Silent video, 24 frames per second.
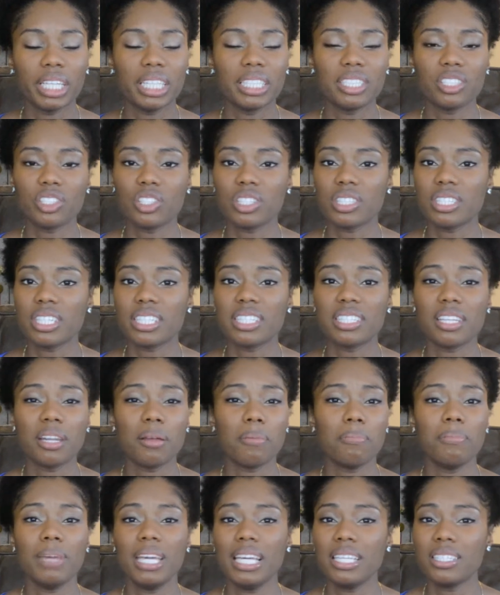It's
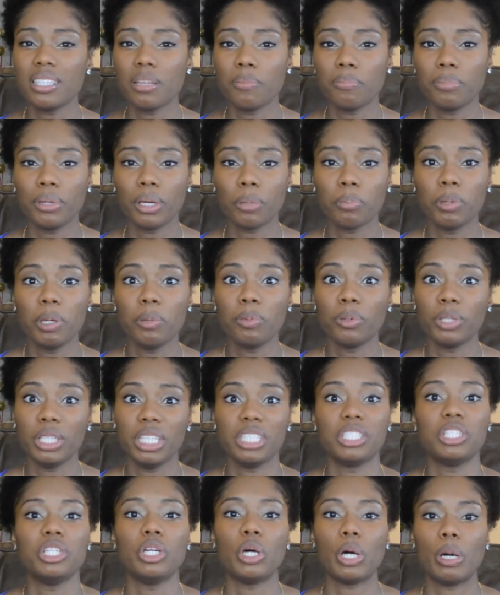an amazing book. People
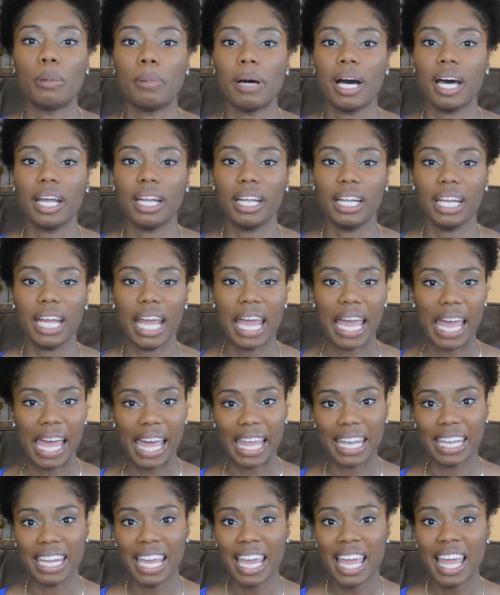need to know about it,
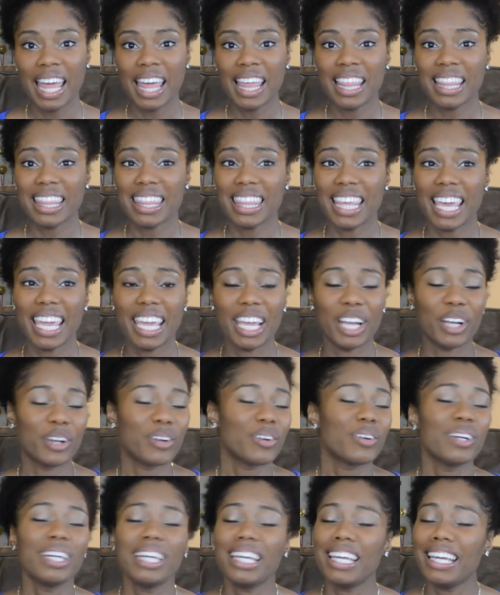and they
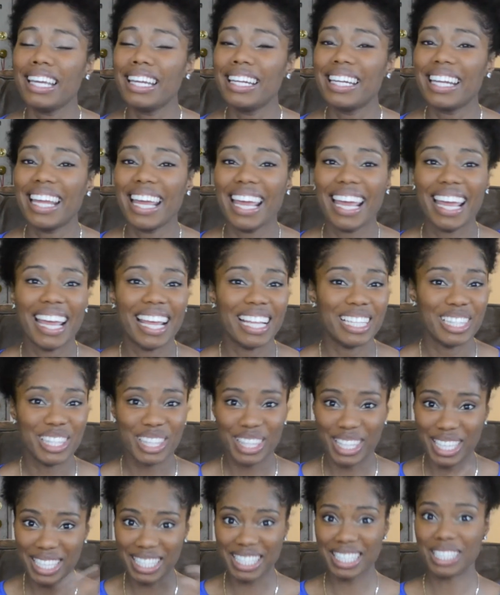agreed, and
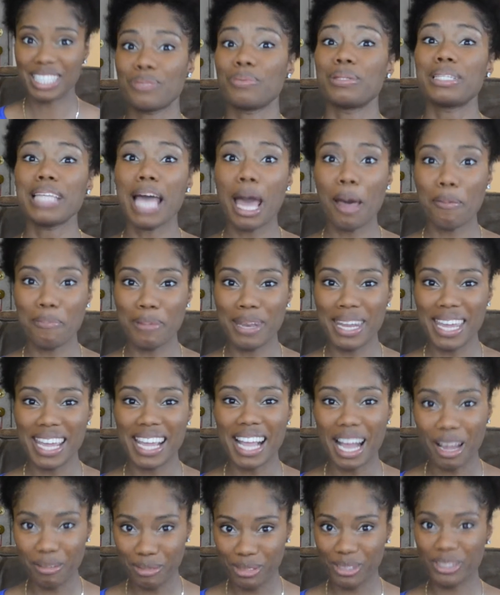this what's
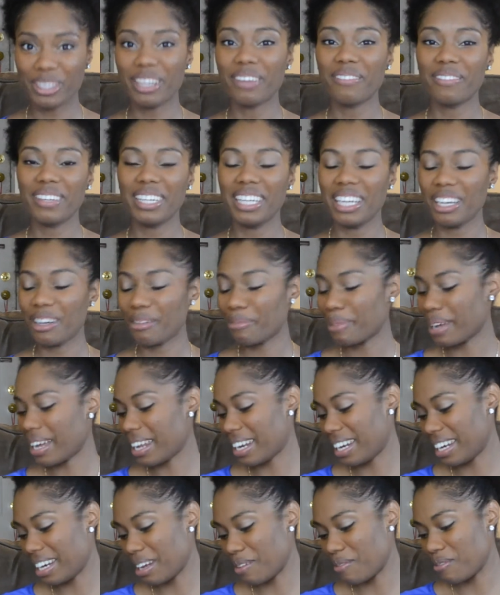happening. I'm doing a video
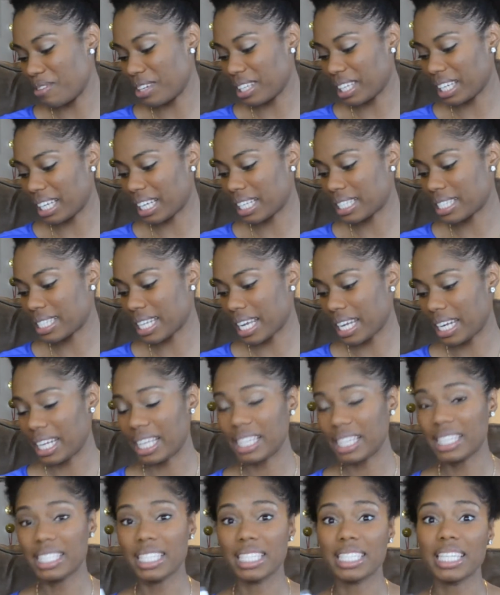about it, and I'm really
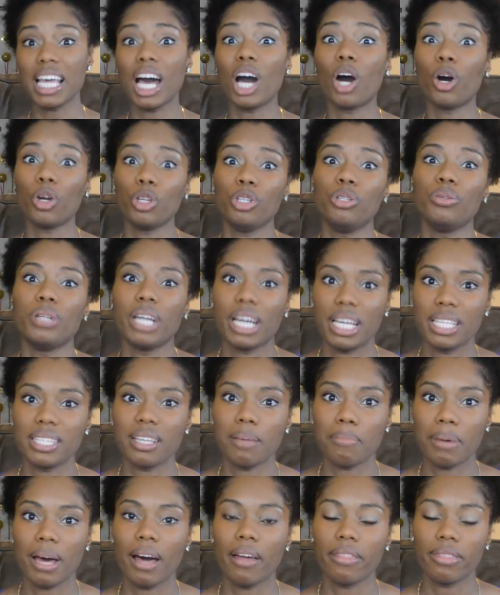excited to tell you guys
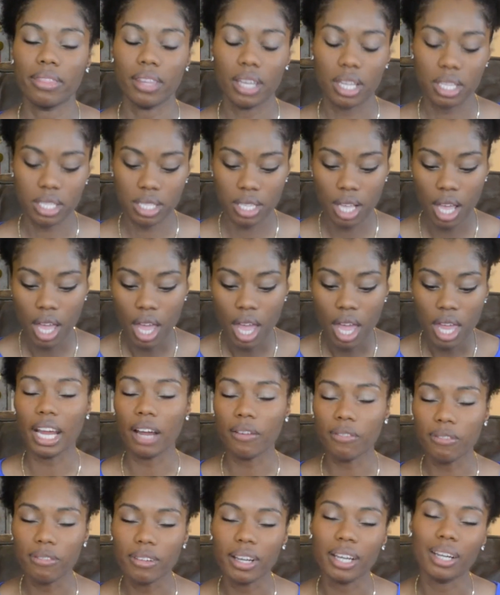about this.
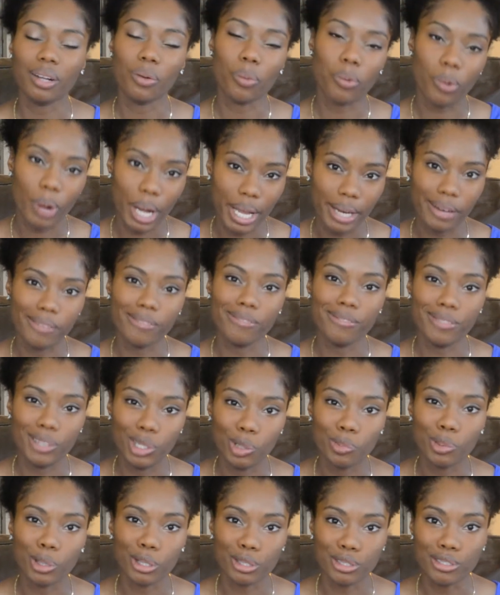I've read quite a few
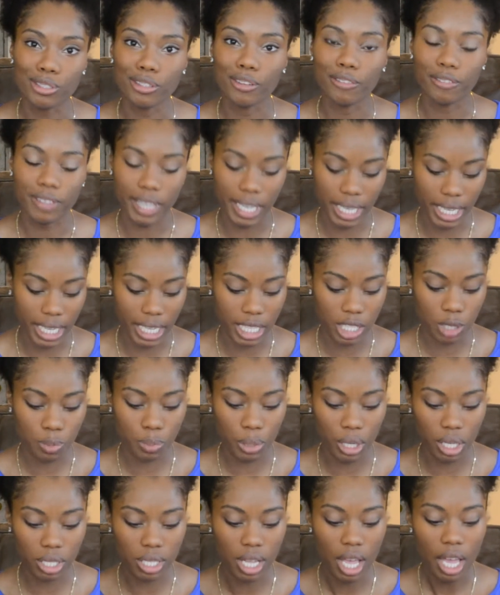personal finance
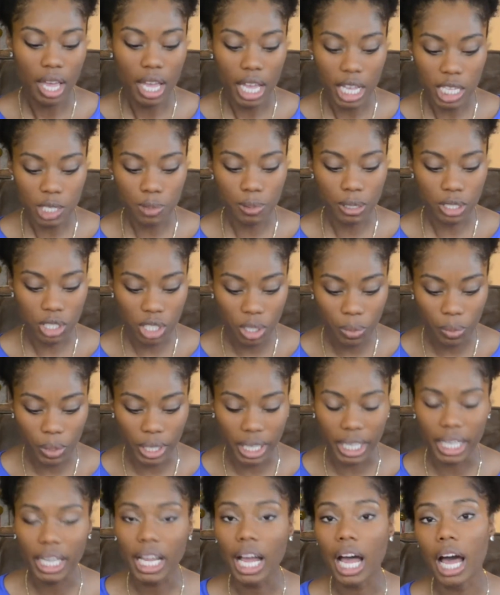books, especially when
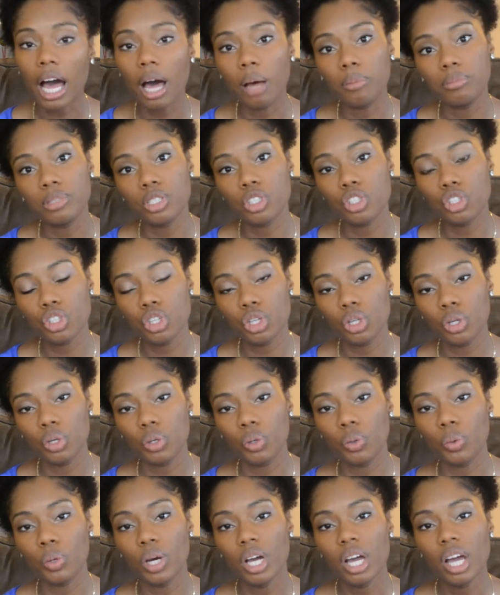it comes
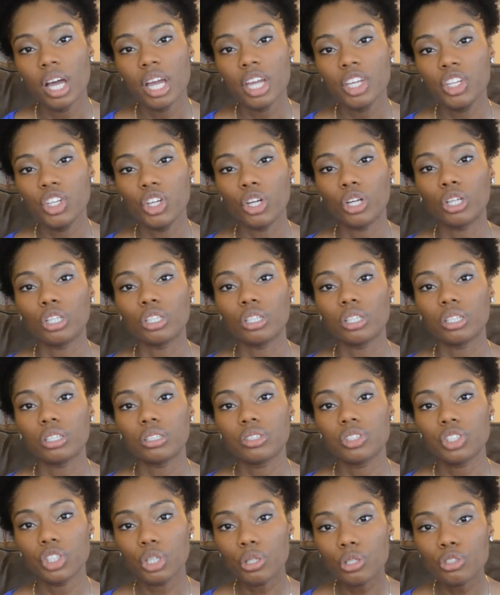to your
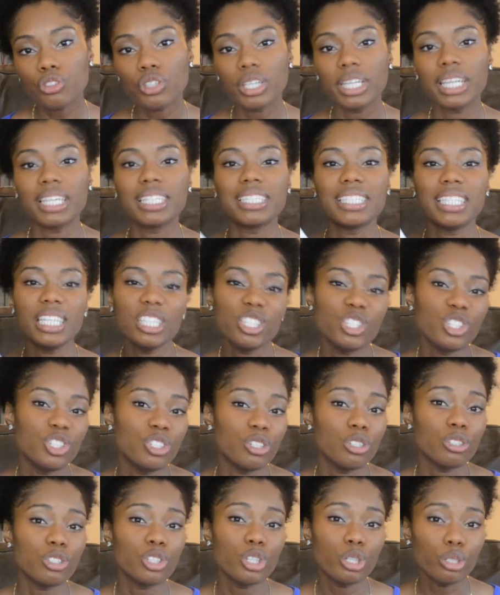children and teaching
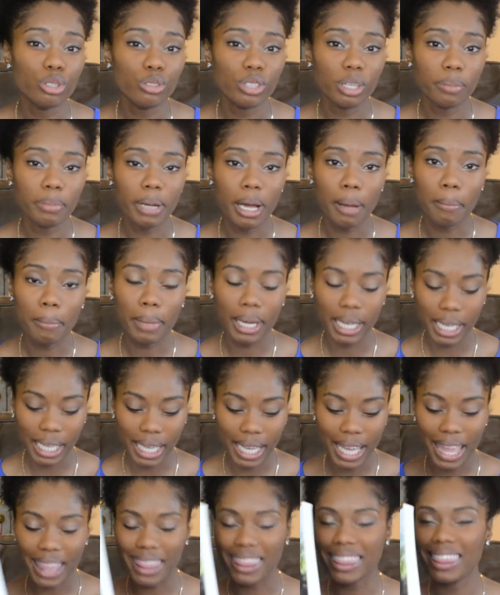your children about
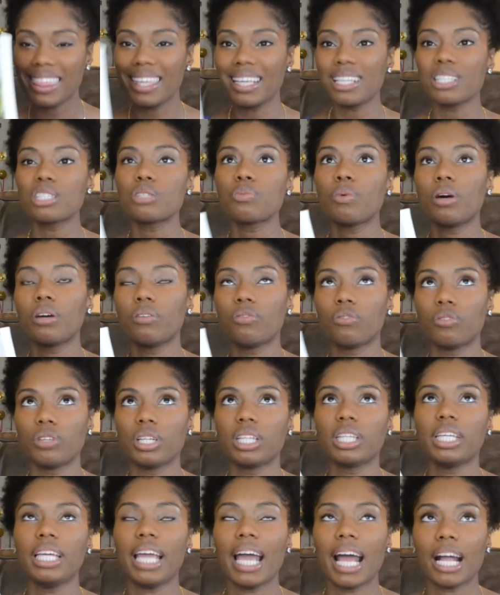money, and this one
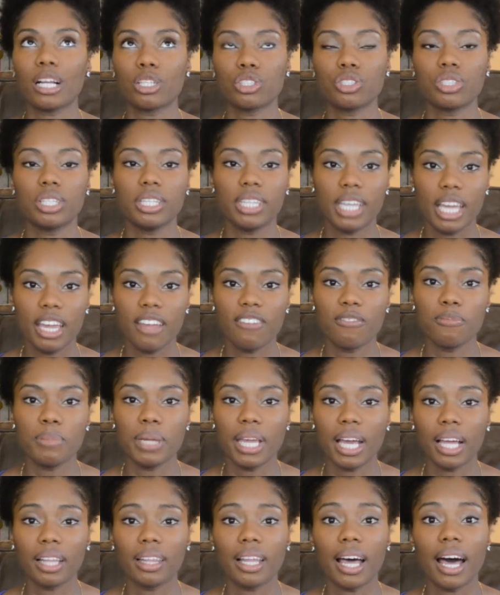really actually gave
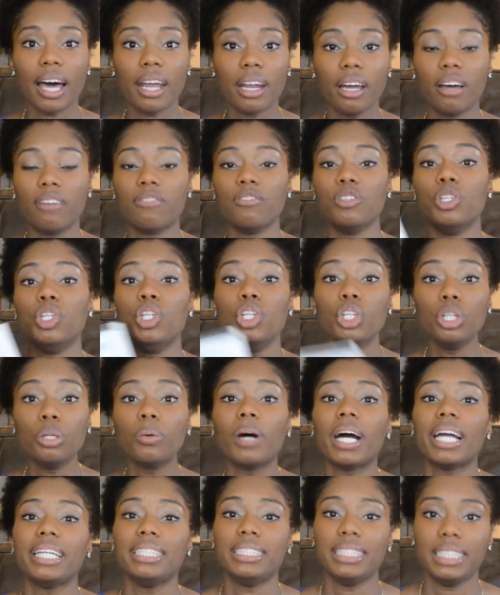me a lot of new
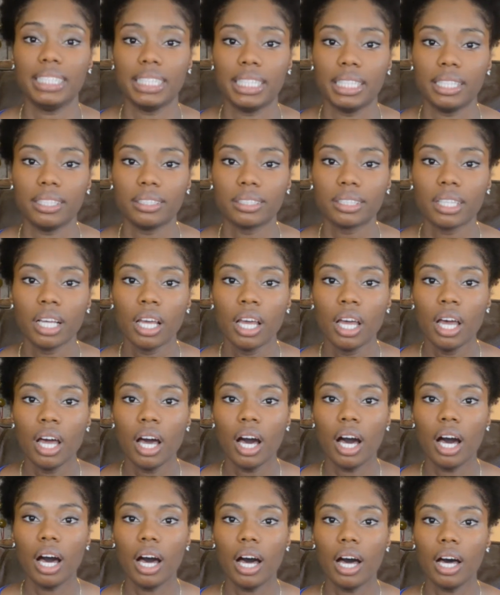ideas,
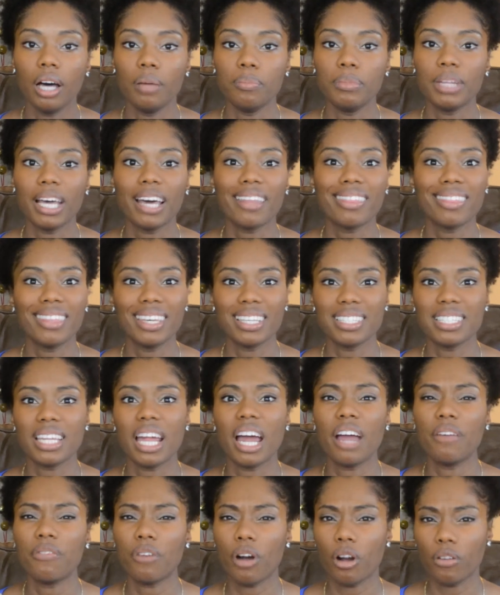not things that
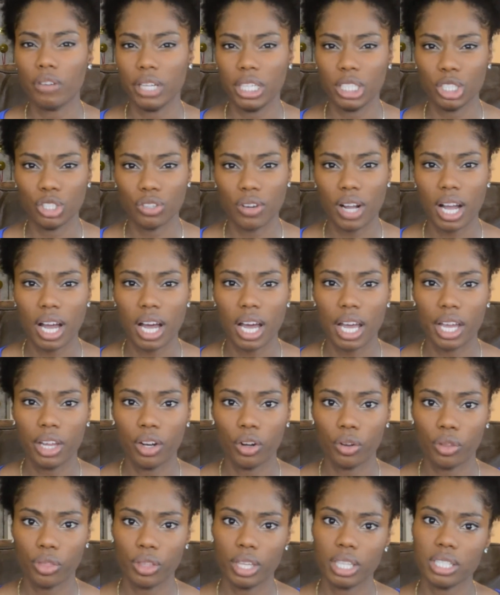I've already tried
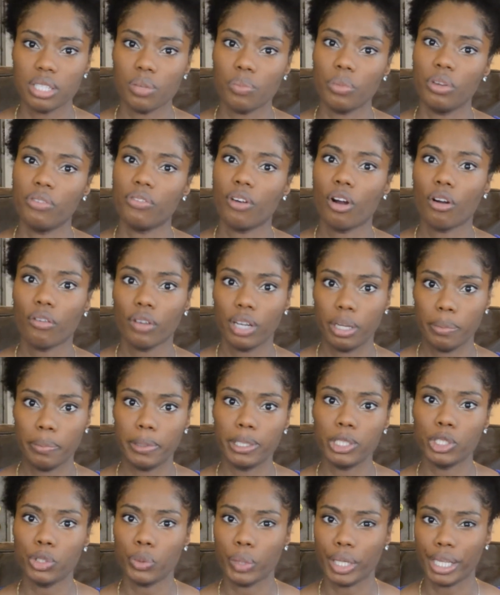or things that we've already
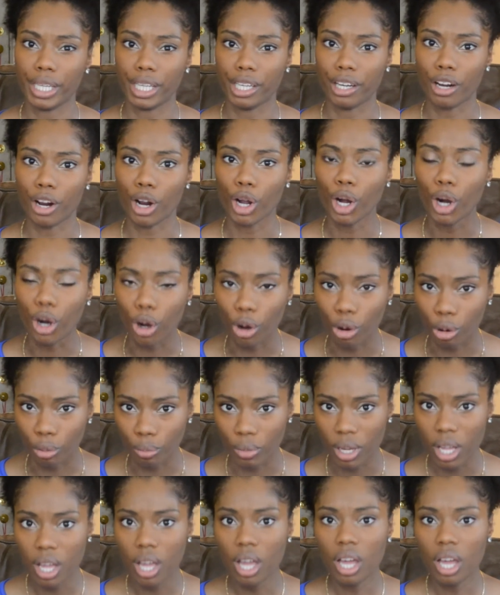been doing in our home.